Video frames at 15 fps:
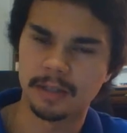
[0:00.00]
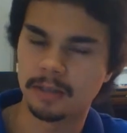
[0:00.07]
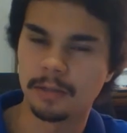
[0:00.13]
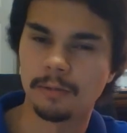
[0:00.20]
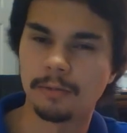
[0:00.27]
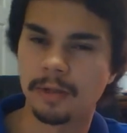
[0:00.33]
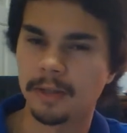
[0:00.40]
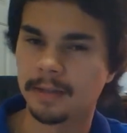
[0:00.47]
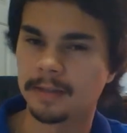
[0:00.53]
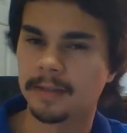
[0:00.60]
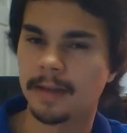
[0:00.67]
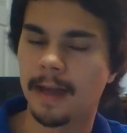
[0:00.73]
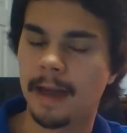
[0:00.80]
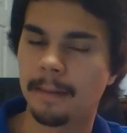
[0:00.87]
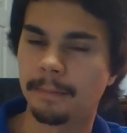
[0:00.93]
two things
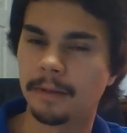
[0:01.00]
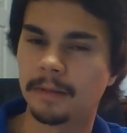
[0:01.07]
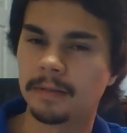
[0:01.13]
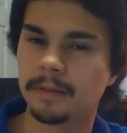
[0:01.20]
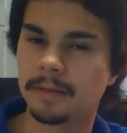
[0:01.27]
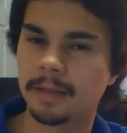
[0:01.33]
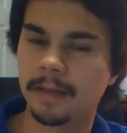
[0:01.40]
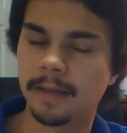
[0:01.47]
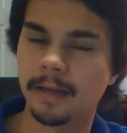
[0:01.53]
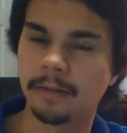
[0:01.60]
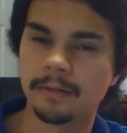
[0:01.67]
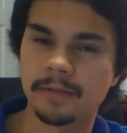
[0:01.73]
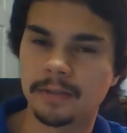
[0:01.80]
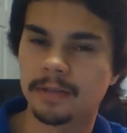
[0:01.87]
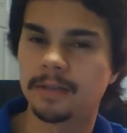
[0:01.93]
that happen
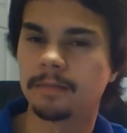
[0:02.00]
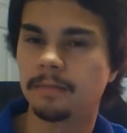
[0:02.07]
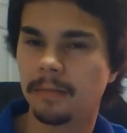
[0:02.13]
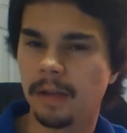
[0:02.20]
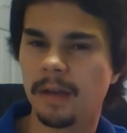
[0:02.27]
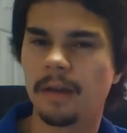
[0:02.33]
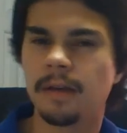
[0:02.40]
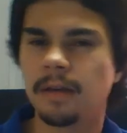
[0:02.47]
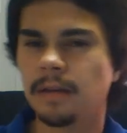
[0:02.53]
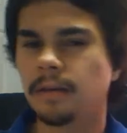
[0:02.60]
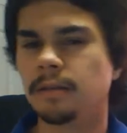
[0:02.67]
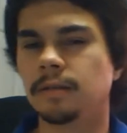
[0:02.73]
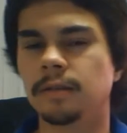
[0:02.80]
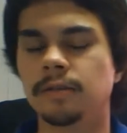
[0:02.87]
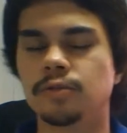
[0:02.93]
together. Just
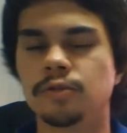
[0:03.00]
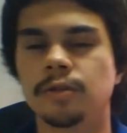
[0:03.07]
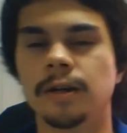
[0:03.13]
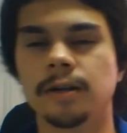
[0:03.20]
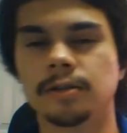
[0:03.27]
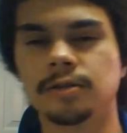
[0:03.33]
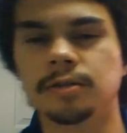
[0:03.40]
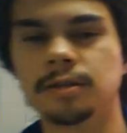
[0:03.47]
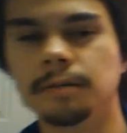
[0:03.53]
the introduction to the